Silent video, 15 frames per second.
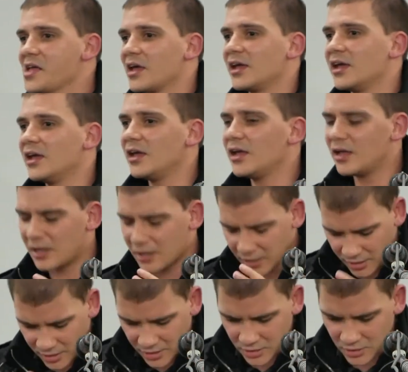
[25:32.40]
He
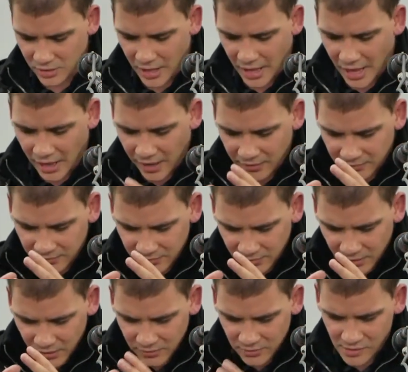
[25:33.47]
has
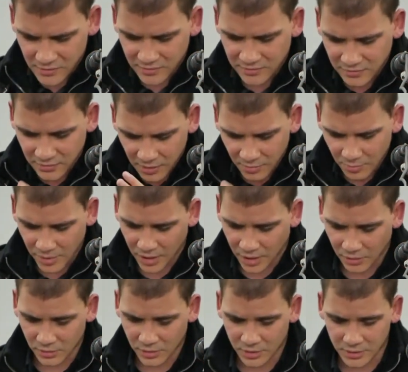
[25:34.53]
this
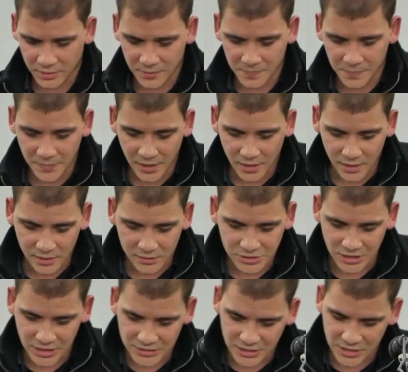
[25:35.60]
power.
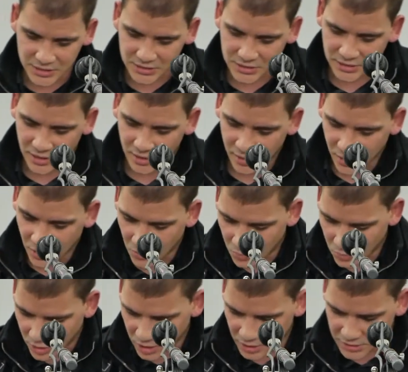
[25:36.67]
Jesus
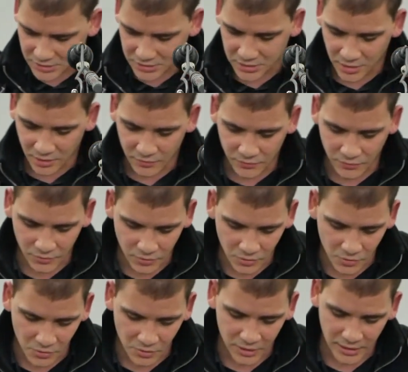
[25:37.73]
works
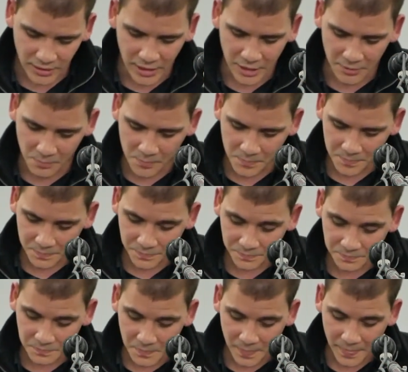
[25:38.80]
through him.
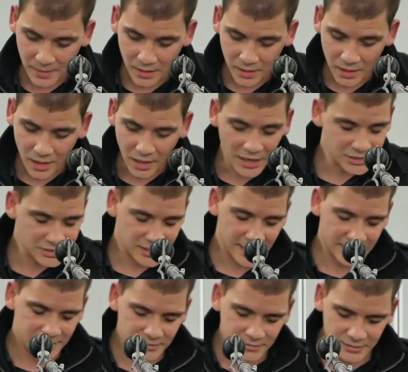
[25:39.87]
I
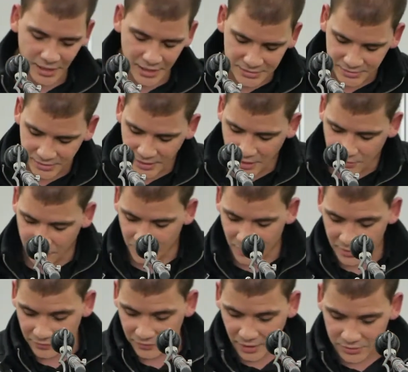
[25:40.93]
shared yesterday with
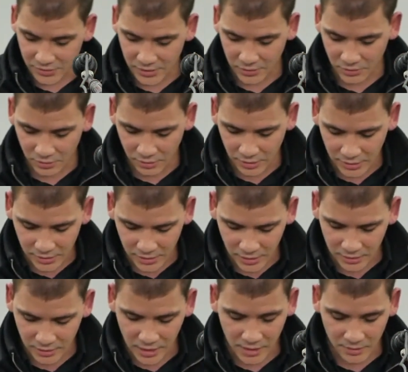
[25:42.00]
my father in law and,
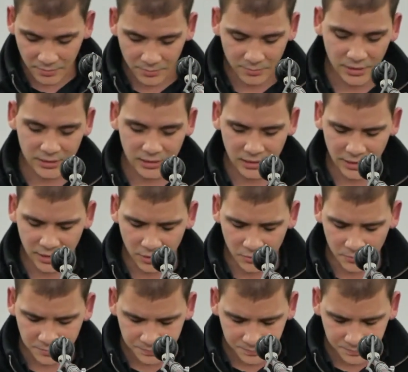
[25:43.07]
and, and brother Leo.